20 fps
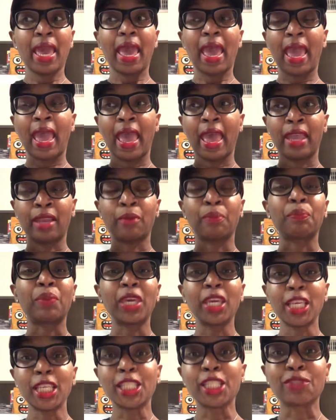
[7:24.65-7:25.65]
and
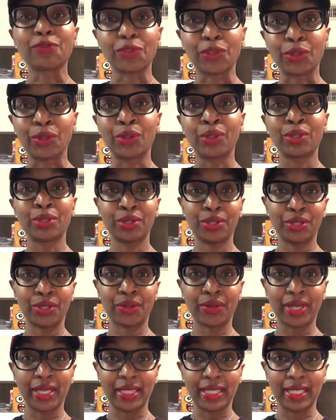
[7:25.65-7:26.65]
peaceful
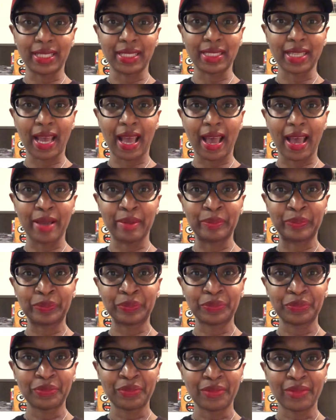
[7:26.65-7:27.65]
during this time.
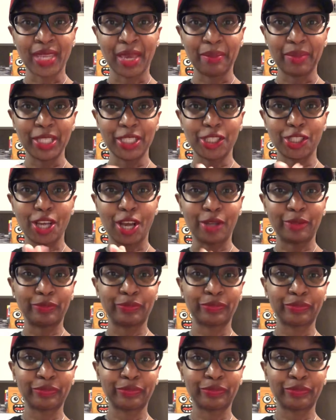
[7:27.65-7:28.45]
Peace, y'all.